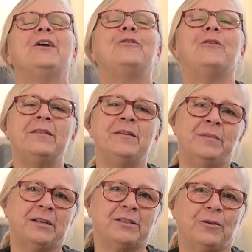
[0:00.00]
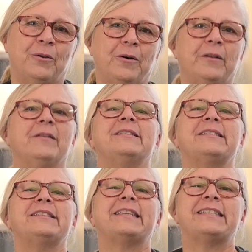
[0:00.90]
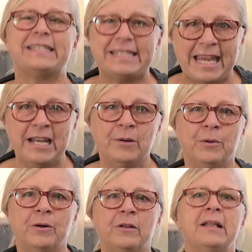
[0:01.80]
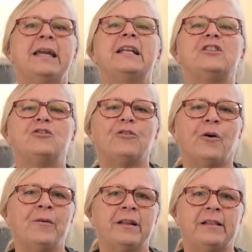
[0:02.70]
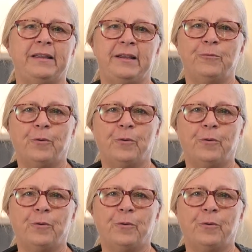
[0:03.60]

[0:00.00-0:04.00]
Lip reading: Greenlit mussel oil is sustainable, it's grown in clean